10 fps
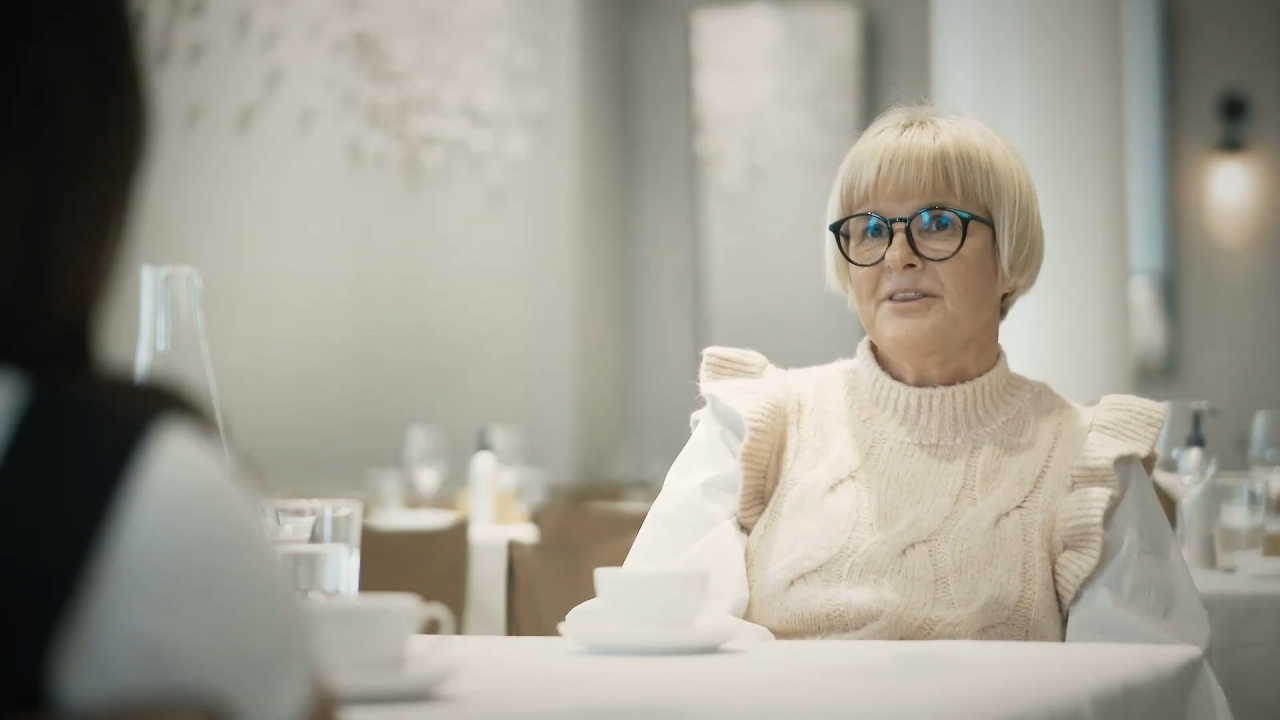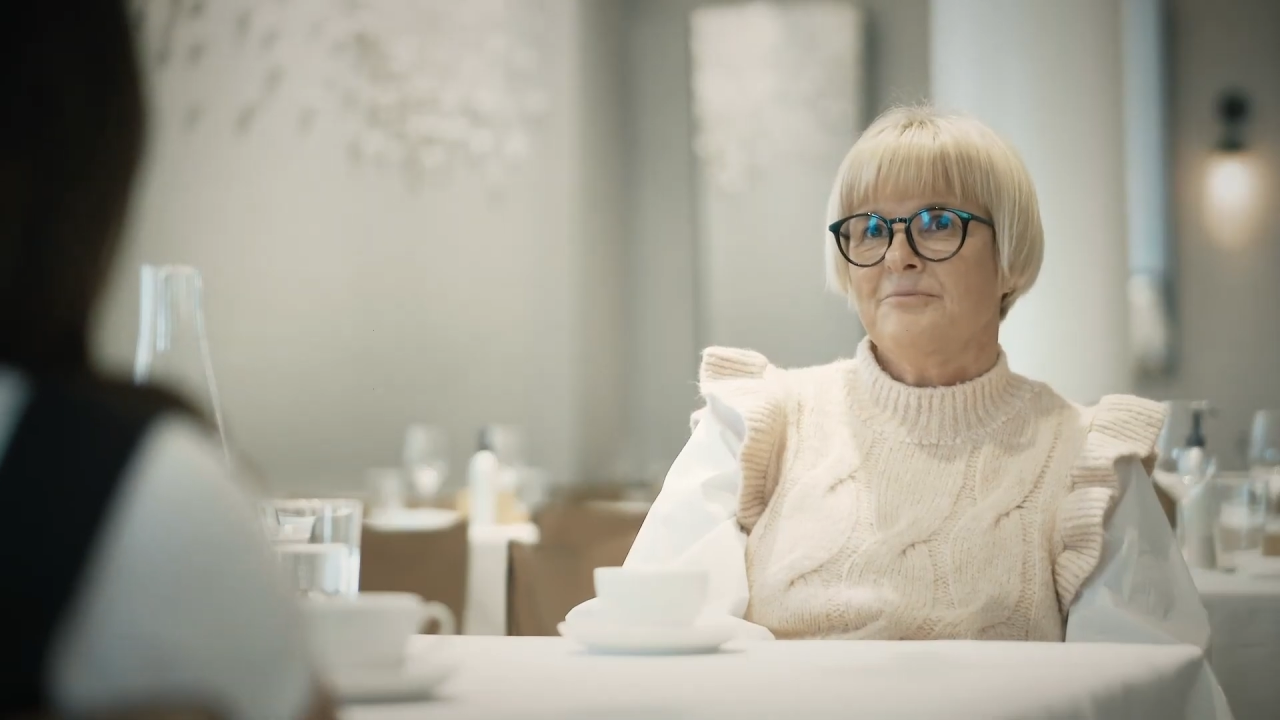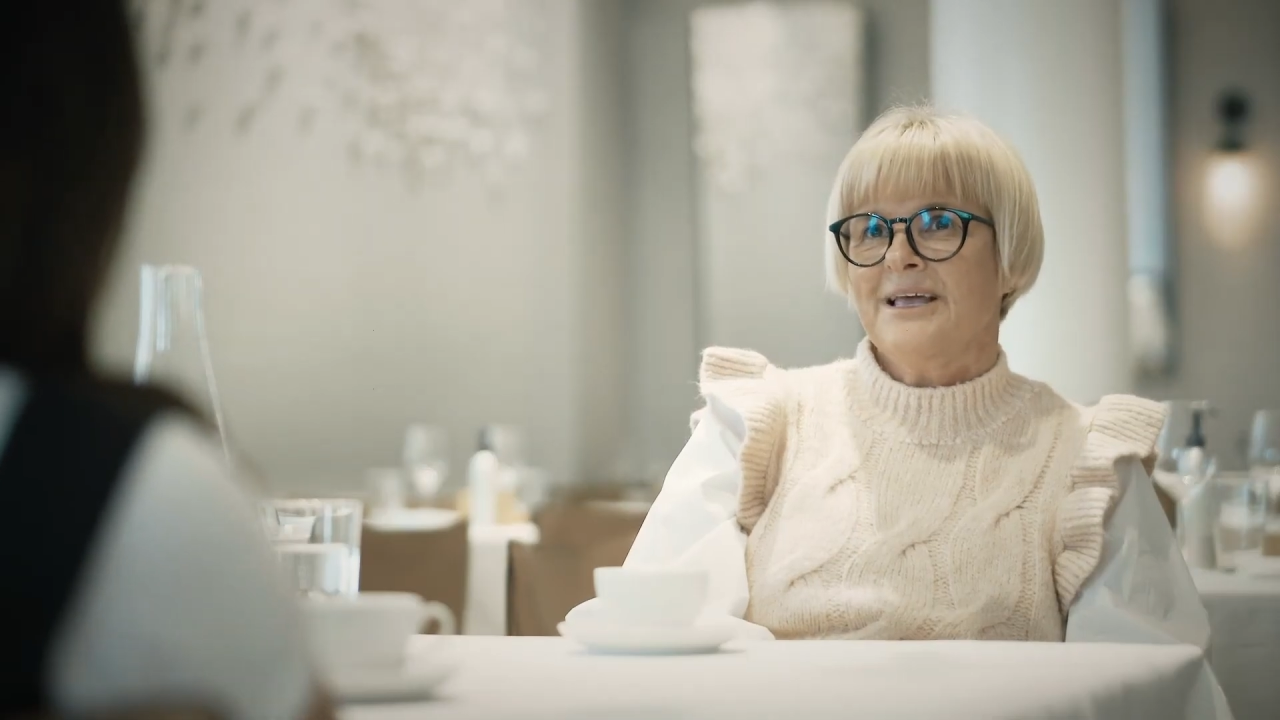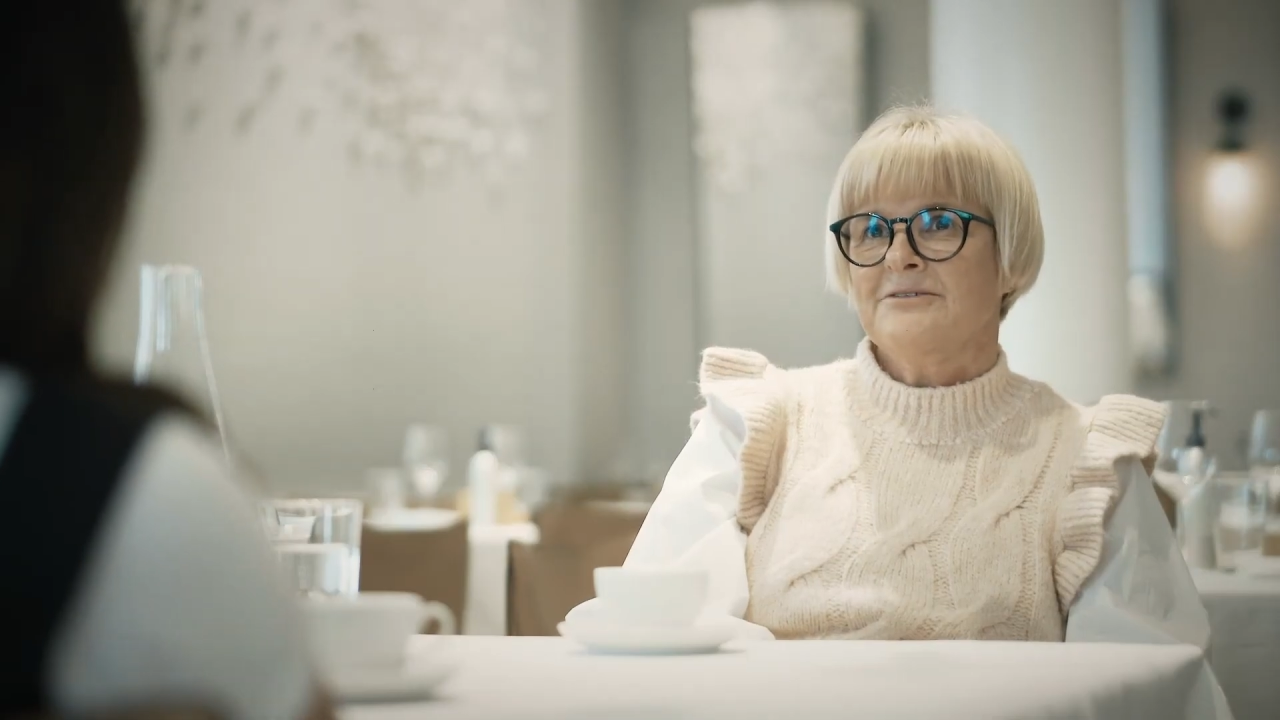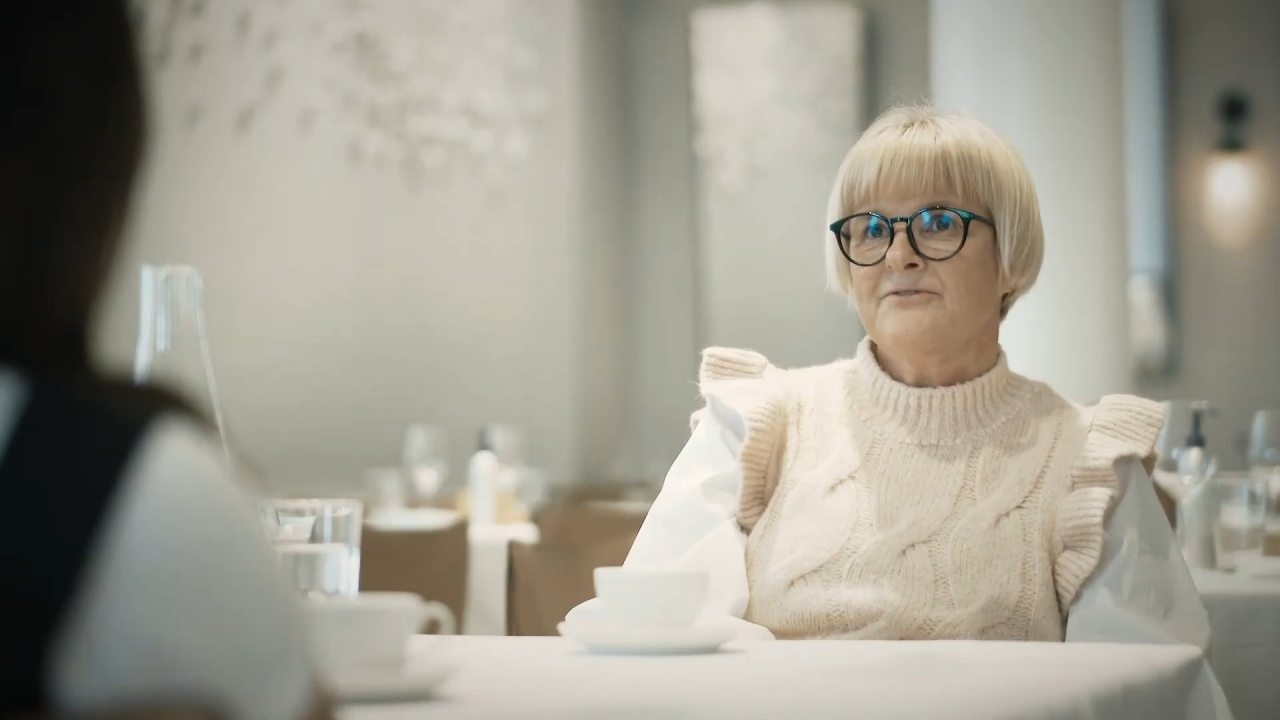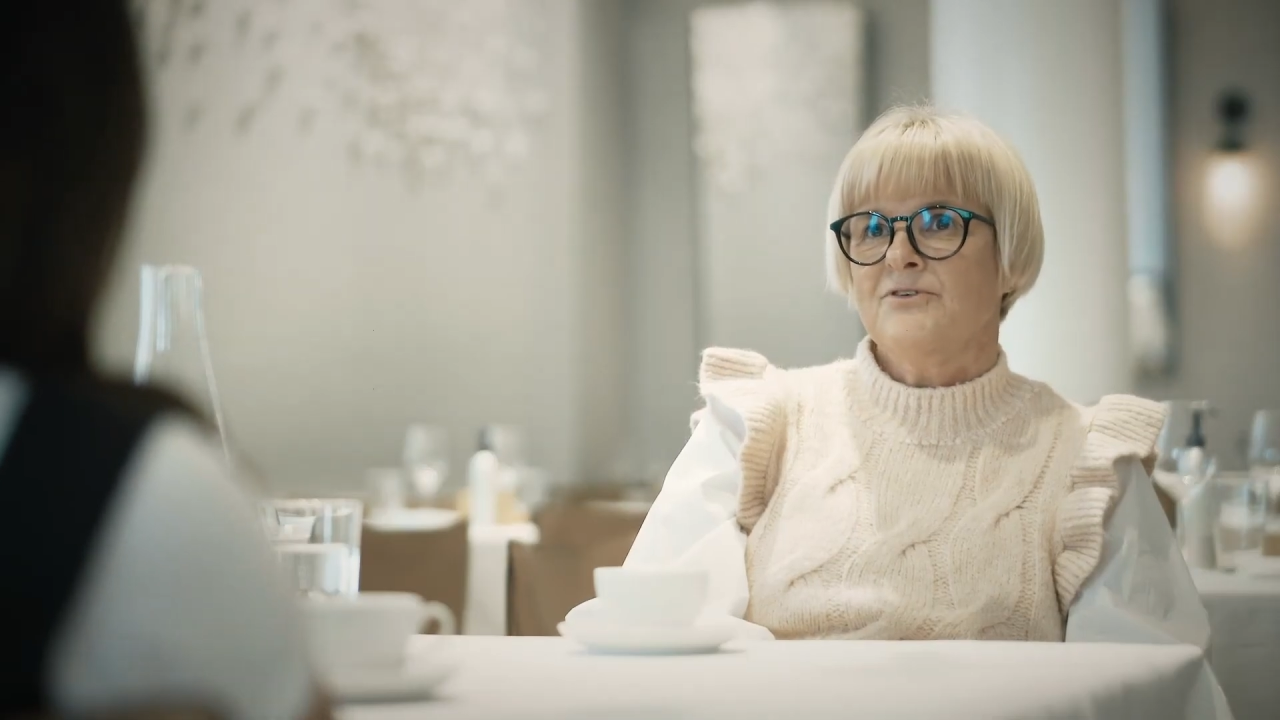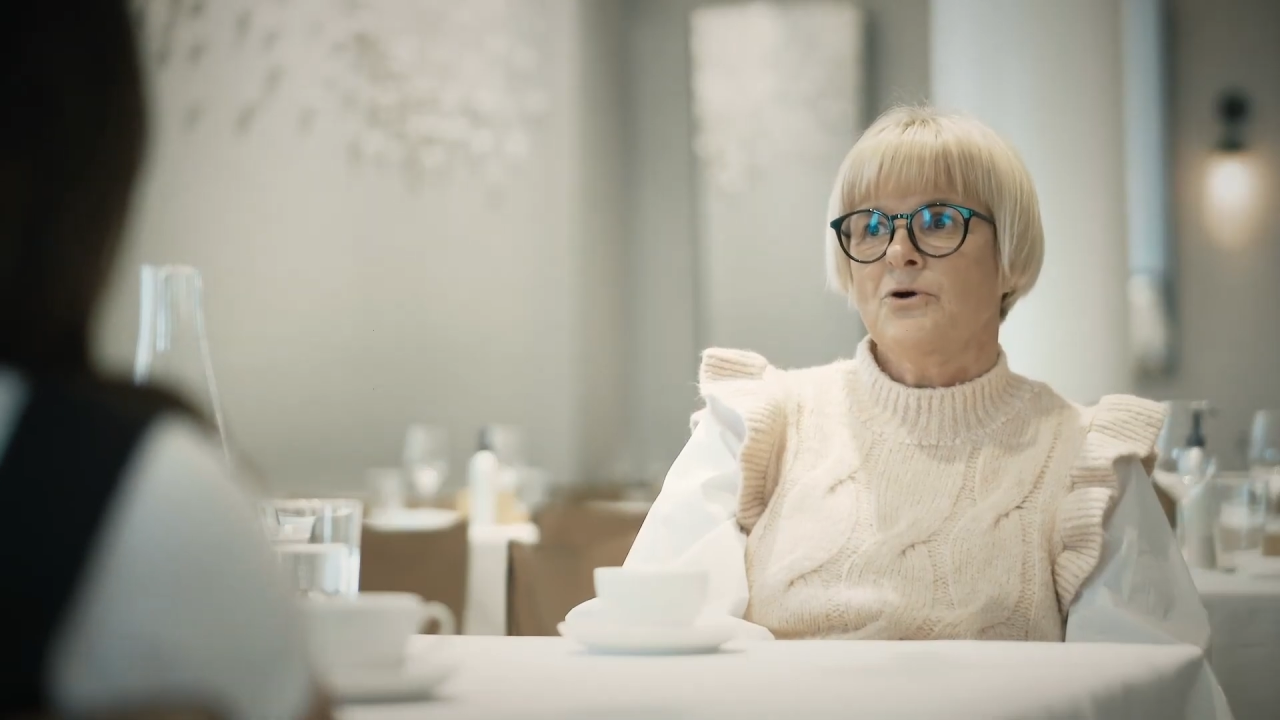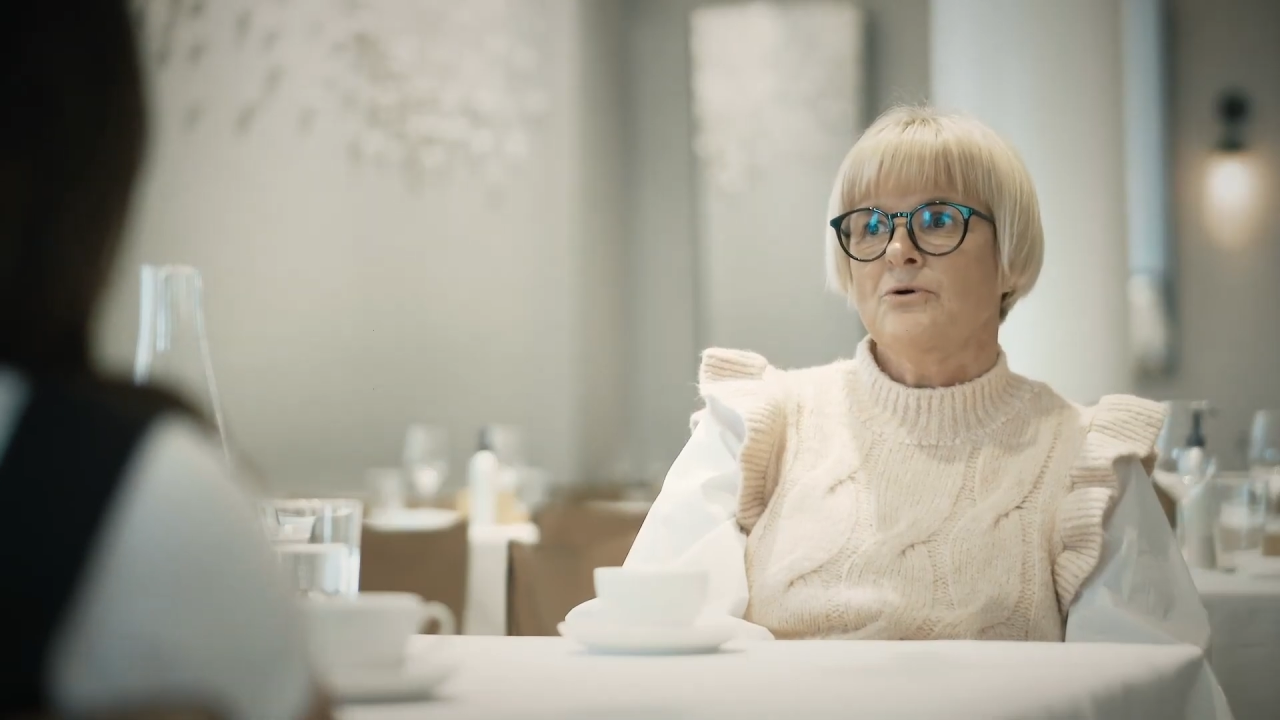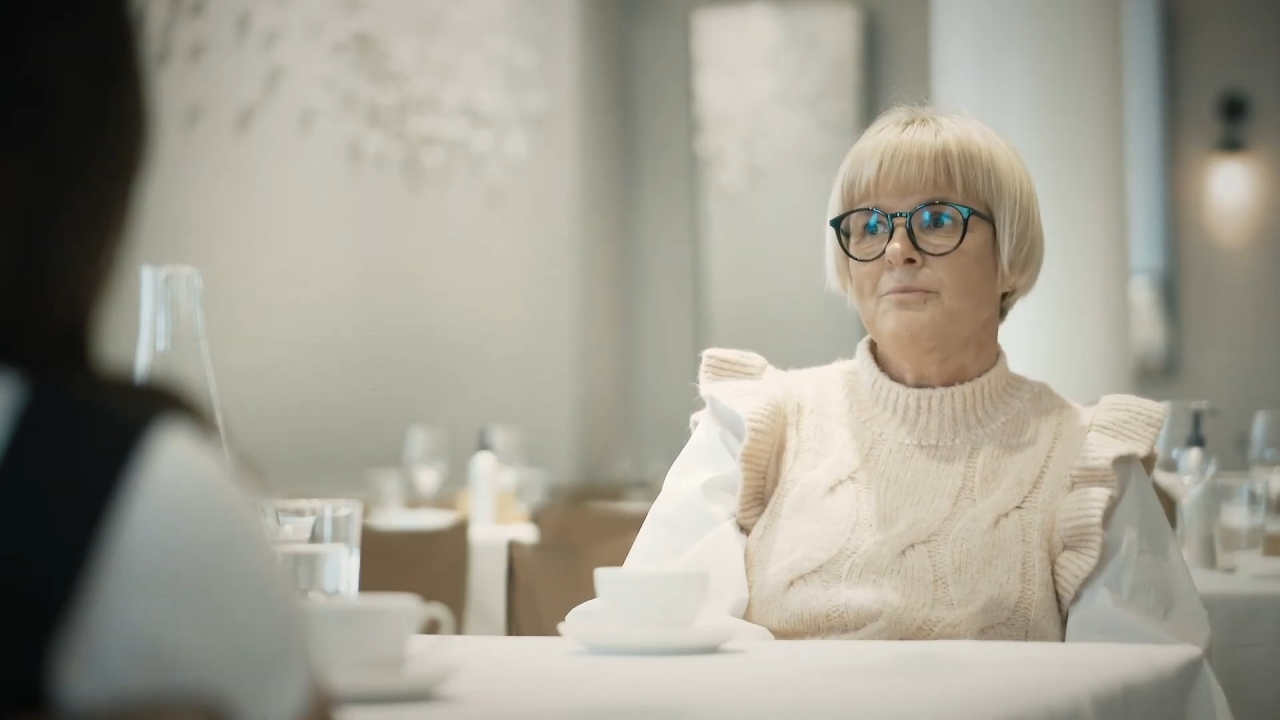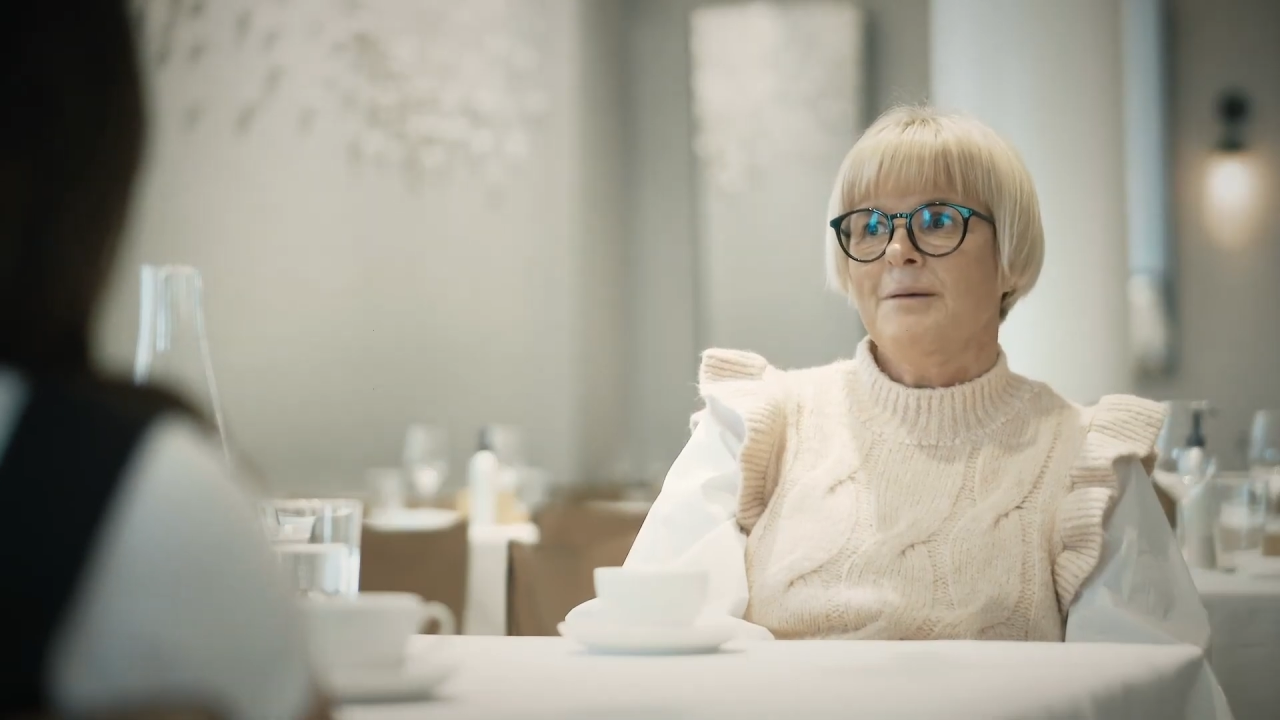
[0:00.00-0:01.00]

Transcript: amount of long